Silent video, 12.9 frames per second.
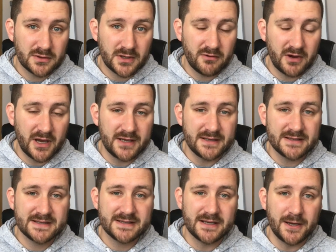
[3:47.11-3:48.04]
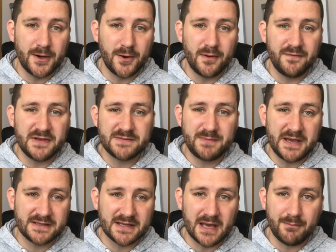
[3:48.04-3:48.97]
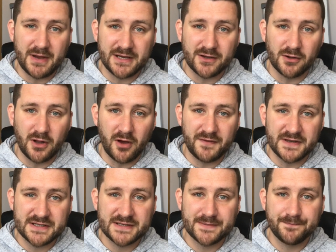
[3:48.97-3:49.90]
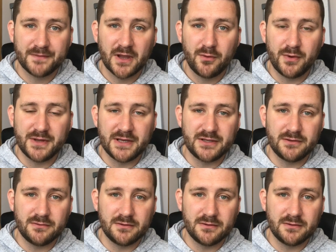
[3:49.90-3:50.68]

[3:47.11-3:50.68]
All right, so if you speak to that medical office where they